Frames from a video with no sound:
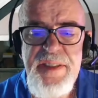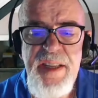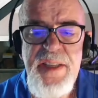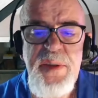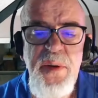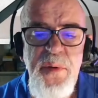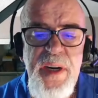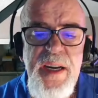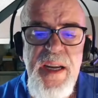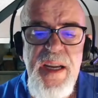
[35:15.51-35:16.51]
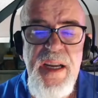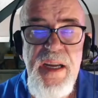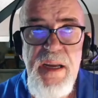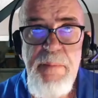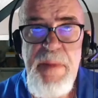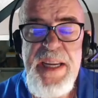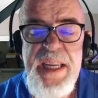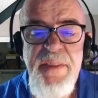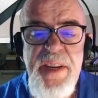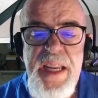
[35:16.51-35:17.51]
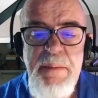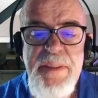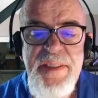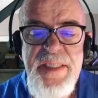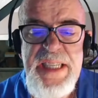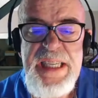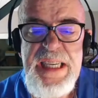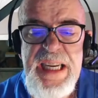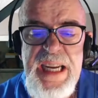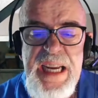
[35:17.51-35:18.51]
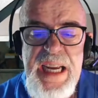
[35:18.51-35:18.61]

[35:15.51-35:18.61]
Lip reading: just say this real quick. My given name is D,